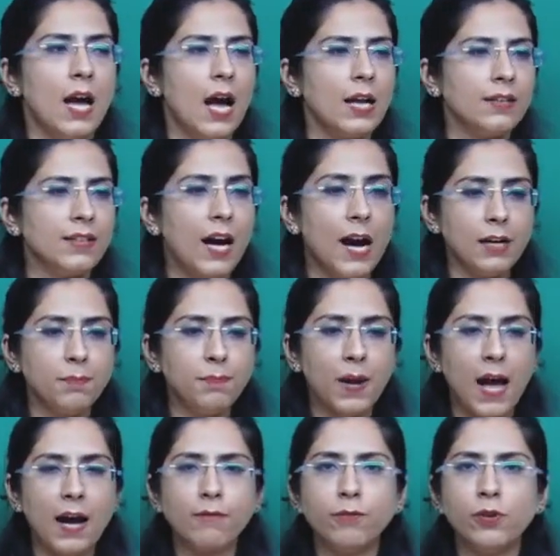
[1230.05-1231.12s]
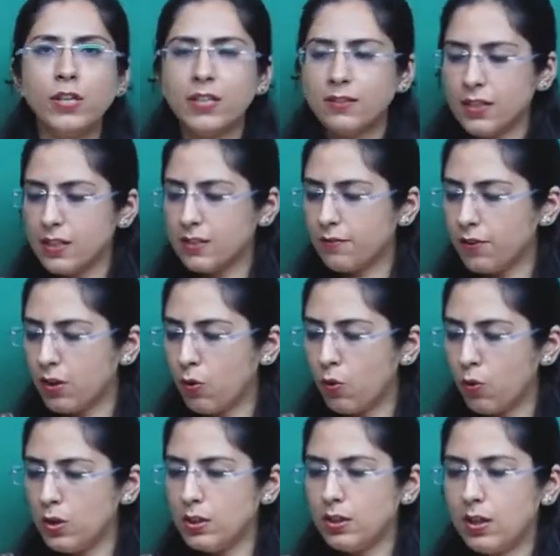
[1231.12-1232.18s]
and that black foot disease, our
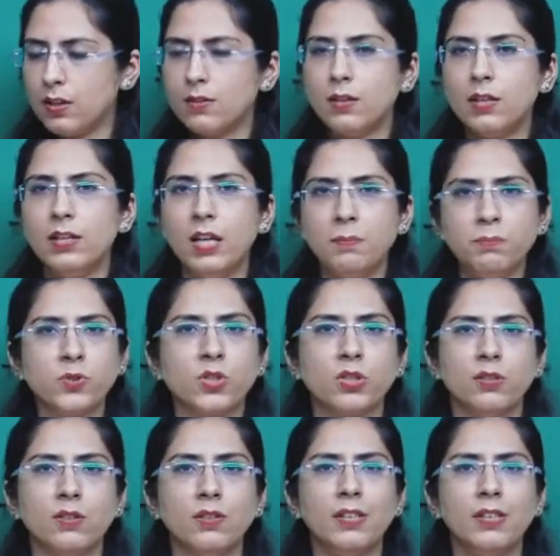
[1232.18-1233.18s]
whole limbs,